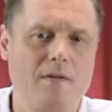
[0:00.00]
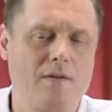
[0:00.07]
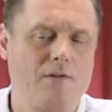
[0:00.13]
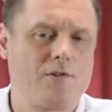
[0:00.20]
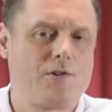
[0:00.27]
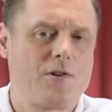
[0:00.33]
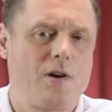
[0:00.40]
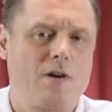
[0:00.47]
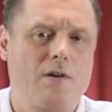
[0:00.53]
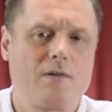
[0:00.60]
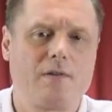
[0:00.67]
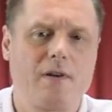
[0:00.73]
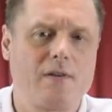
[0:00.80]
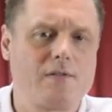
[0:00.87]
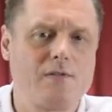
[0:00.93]
The
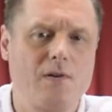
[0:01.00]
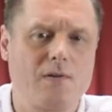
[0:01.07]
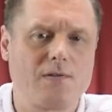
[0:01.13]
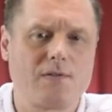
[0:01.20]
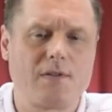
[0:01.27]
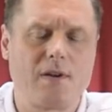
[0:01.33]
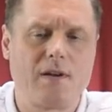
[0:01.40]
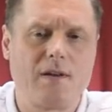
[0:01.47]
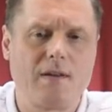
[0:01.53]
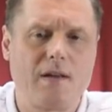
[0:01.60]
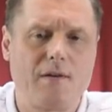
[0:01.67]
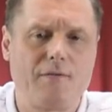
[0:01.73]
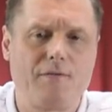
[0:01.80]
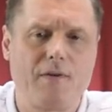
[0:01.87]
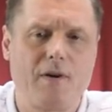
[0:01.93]
child has not seen
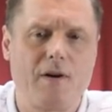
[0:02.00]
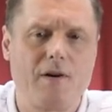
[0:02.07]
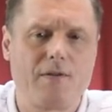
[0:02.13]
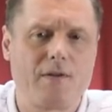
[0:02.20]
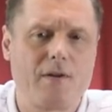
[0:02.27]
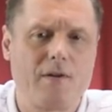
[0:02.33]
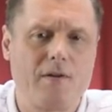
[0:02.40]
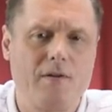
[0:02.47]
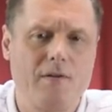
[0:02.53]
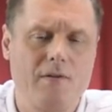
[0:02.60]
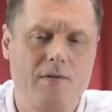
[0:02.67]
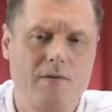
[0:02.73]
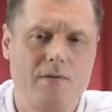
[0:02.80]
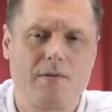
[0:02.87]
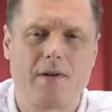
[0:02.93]
their father,
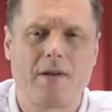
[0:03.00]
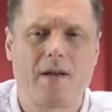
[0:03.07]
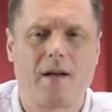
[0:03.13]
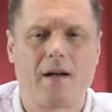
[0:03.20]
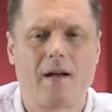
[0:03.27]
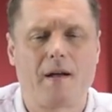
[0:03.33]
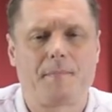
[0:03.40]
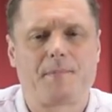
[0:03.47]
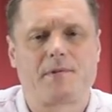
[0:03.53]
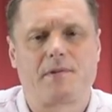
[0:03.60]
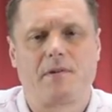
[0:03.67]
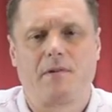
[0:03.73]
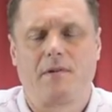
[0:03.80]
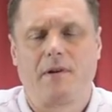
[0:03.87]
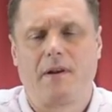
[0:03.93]
who they
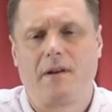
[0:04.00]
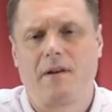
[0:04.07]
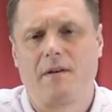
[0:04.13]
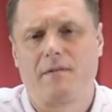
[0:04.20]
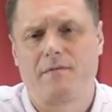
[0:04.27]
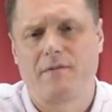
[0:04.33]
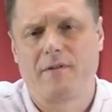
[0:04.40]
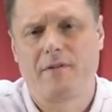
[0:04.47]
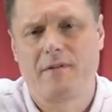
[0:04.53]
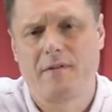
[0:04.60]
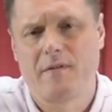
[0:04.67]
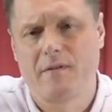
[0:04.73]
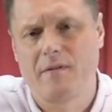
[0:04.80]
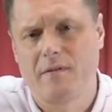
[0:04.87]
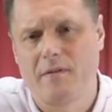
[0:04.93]
absolutely love.
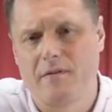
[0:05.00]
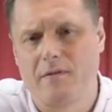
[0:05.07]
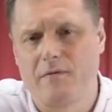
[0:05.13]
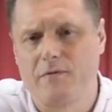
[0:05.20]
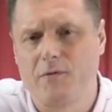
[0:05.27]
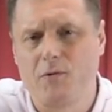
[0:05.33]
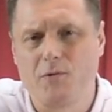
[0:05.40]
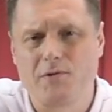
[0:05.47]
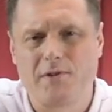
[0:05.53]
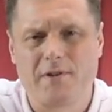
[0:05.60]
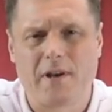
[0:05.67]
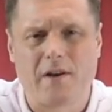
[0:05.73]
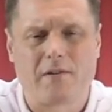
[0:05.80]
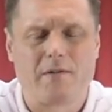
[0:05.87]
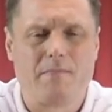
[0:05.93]
The divorce is
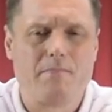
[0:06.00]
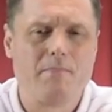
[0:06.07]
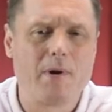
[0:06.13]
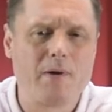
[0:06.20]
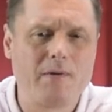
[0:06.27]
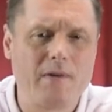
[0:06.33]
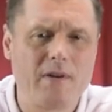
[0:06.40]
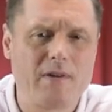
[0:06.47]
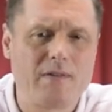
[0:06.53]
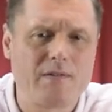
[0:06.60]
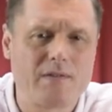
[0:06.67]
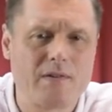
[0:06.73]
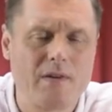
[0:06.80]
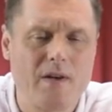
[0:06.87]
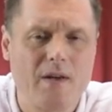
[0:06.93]

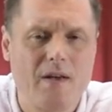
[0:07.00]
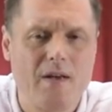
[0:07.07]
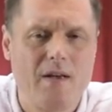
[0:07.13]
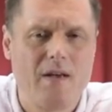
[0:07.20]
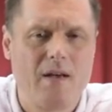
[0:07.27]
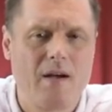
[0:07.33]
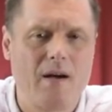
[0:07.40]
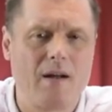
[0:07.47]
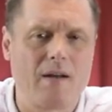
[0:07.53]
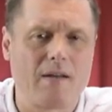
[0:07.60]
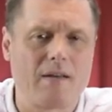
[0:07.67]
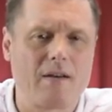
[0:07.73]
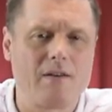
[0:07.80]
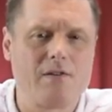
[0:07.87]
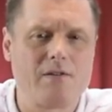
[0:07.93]
acrimonious,
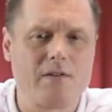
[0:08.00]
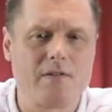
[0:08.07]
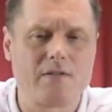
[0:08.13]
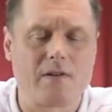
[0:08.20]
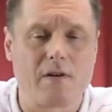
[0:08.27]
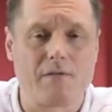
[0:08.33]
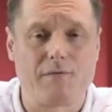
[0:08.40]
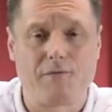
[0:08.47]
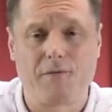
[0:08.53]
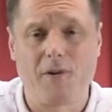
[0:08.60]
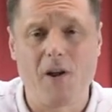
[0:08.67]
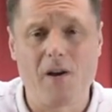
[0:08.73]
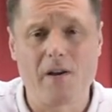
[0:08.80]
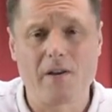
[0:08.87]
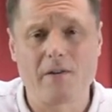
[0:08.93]
allegations are
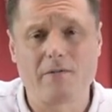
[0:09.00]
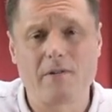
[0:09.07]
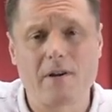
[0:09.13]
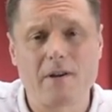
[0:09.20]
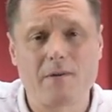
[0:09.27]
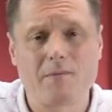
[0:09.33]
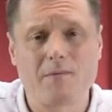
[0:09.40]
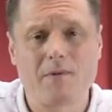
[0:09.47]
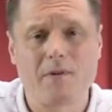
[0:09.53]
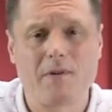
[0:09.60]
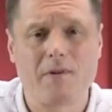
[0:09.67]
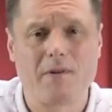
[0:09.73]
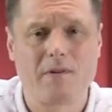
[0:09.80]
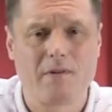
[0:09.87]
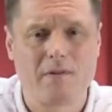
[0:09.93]
flying around,
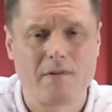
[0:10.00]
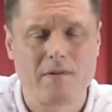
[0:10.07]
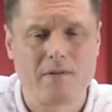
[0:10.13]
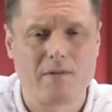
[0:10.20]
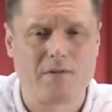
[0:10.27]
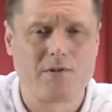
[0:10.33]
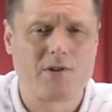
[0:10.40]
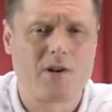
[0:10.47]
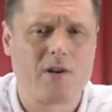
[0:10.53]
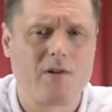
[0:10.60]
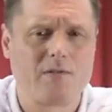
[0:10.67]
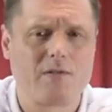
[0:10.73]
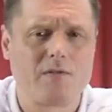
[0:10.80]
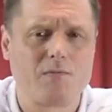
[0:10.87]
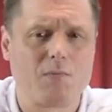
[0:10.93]
the
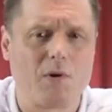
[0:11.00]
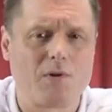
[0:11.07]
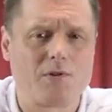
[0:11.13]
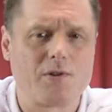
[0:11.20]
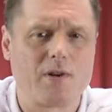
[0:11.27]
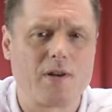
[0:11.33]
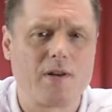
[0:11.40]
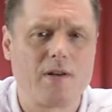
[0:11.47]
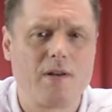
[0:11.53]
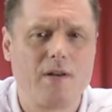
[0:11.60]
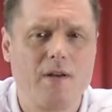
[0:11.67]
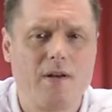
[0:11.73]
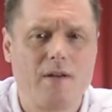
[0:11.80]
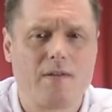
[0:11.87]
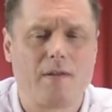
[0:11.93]
child is watching
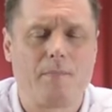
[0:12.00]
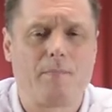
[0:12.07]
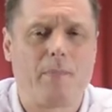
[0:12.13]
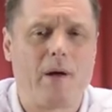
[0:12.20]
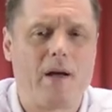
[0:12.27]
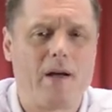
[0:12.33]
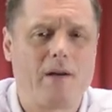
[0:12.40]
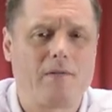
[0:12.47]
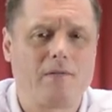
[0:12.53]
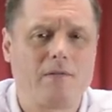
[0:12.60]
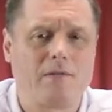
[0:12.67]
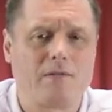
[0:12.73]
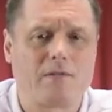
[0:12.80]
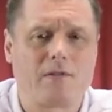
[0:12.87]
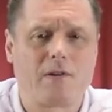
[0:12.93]
the
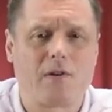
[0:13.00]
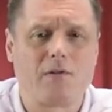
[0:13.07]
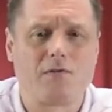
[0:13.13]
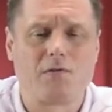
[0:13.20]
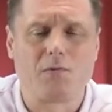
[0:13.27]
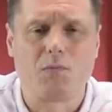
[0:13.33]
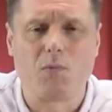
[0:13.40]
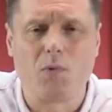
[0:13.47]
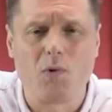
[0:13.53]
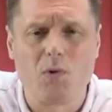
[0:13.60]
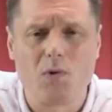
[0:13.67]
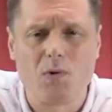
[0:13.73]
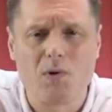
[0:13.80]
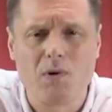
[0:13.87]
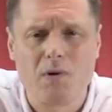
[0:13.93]
parents go to
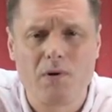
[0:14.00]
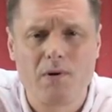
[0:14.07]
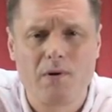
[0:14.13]
war.